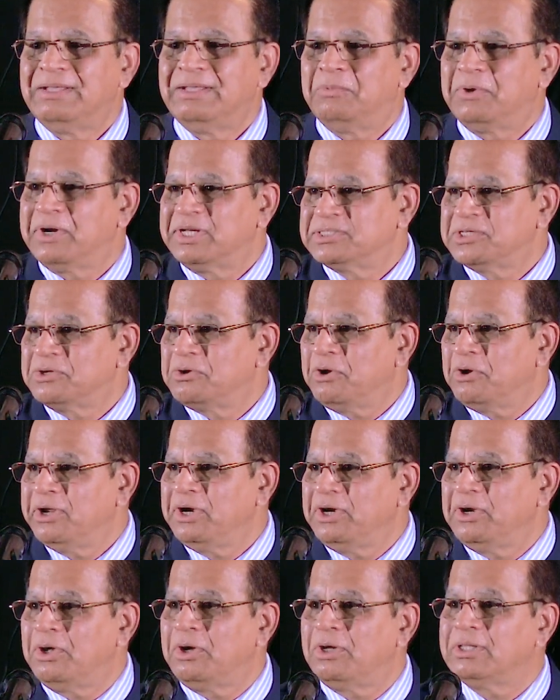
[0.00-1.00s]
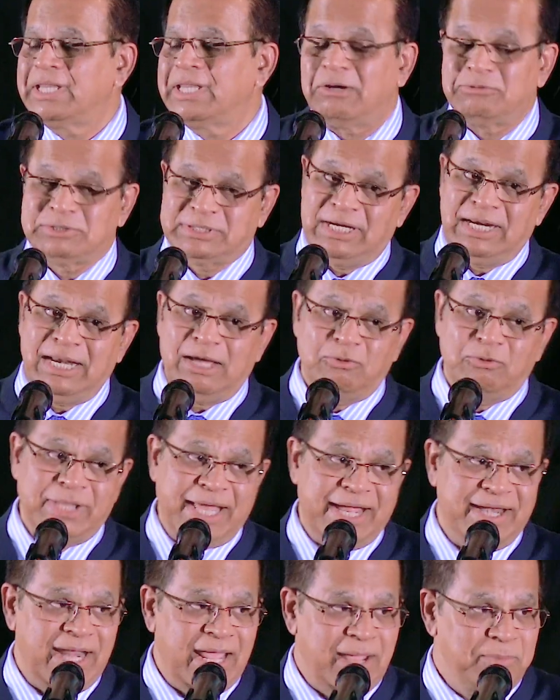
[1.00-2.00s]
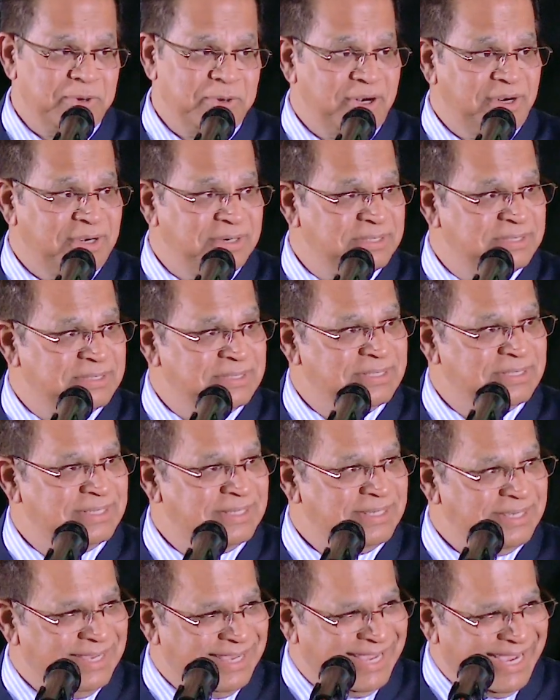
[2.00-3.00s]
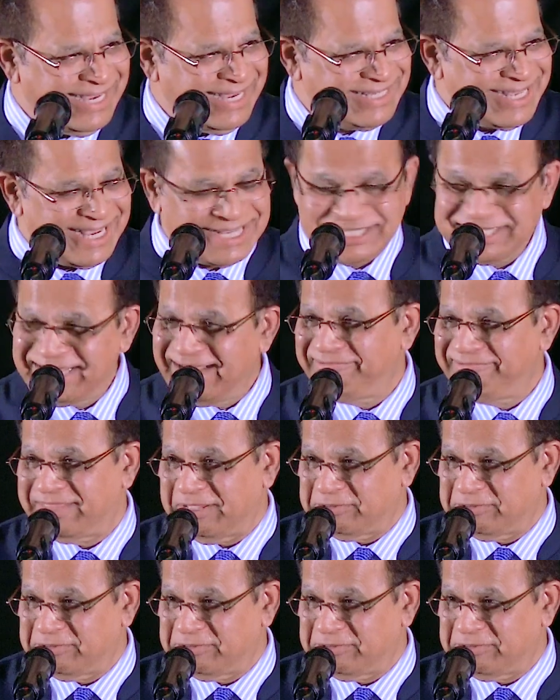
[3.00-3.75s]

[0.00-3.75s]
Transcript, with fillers: what is the royal law? Thou shalt love thy neighbor as thyself.